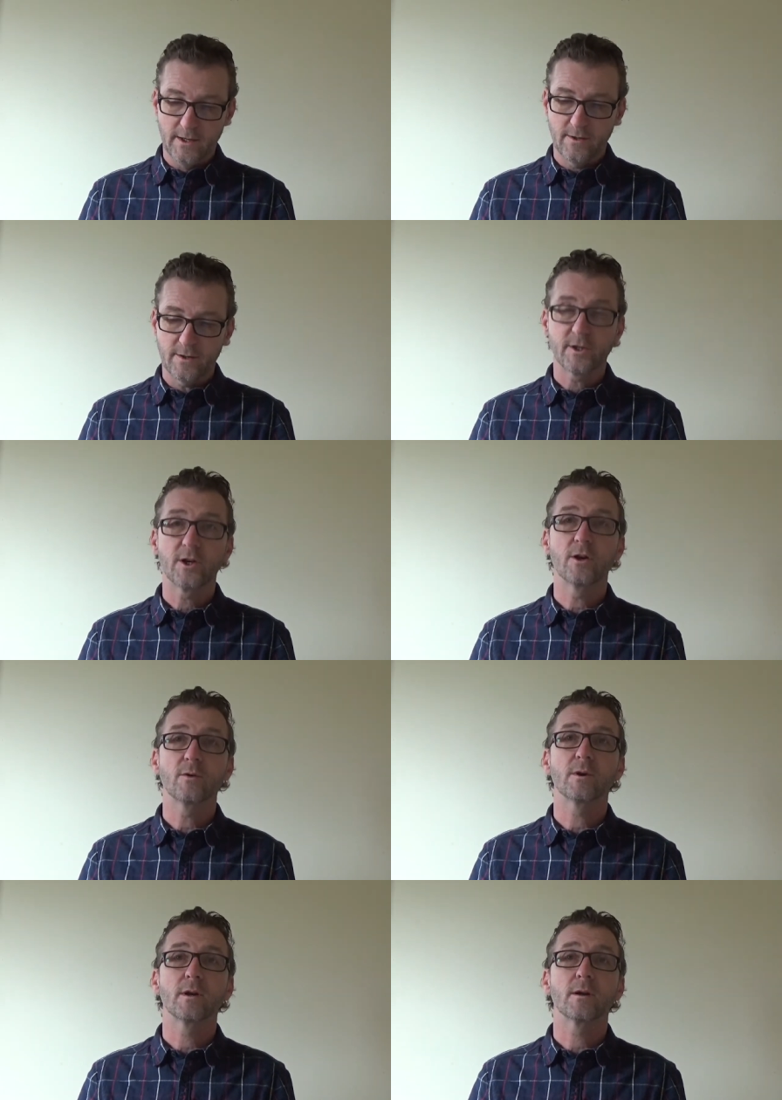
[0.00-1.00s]
Nice
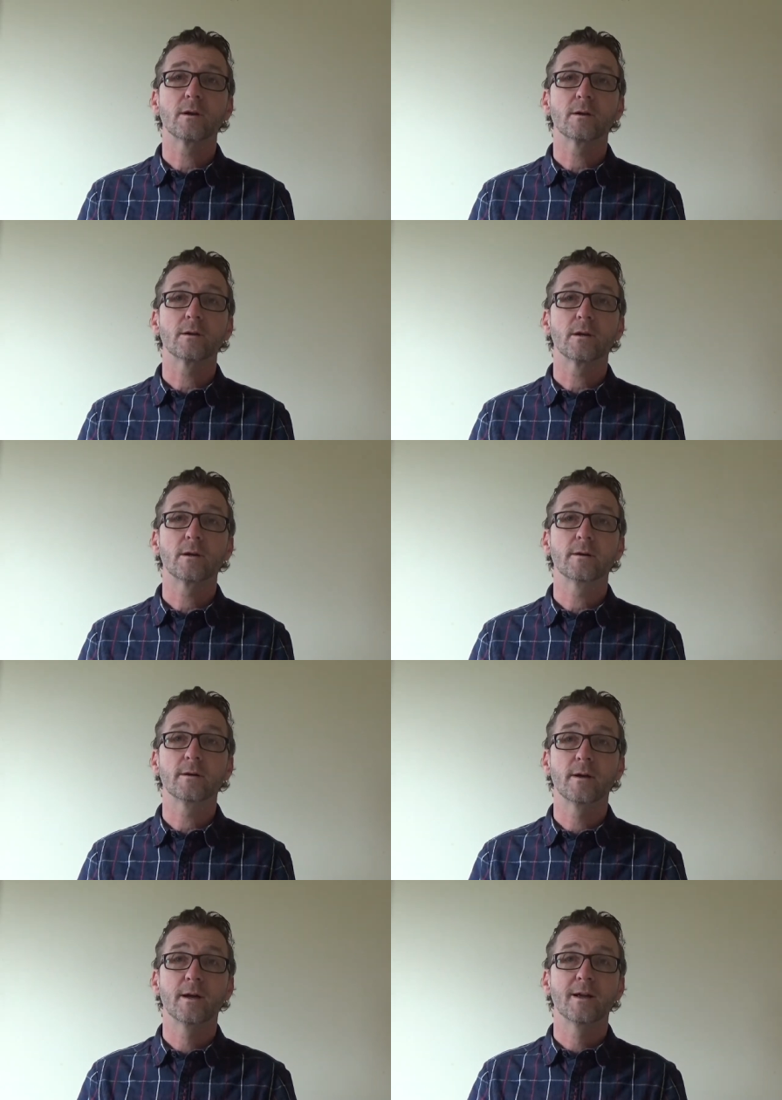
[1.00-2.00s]
cute little uh,
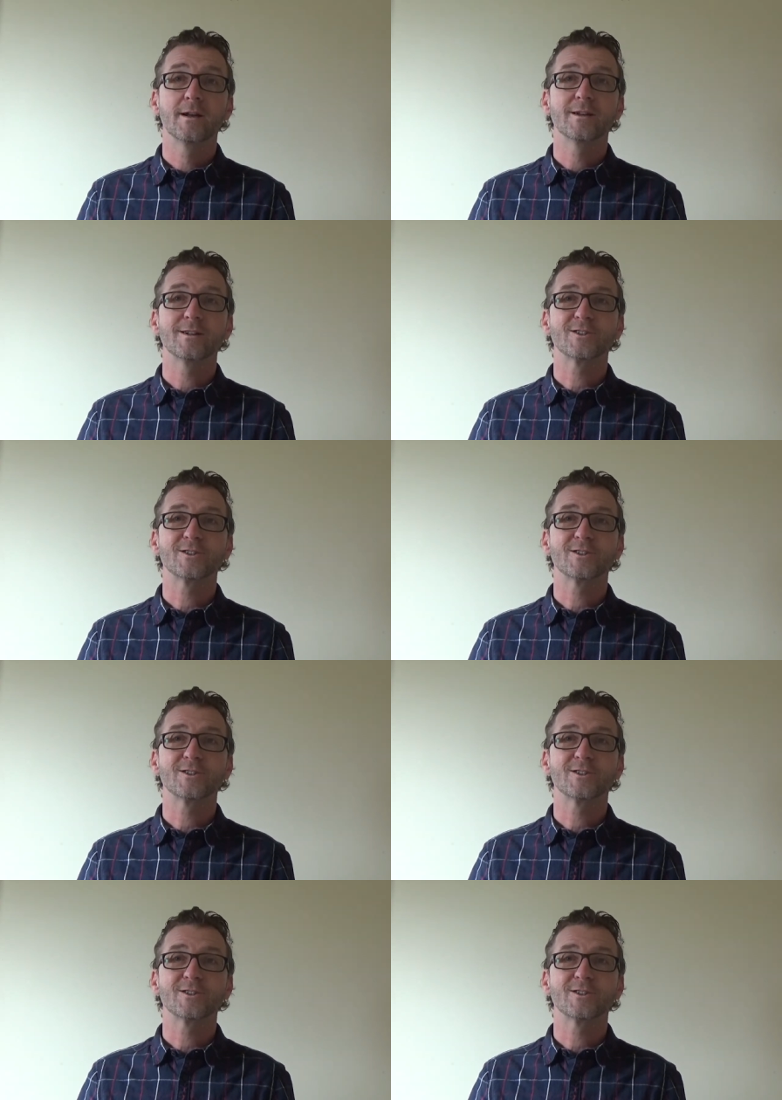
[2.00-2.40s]
little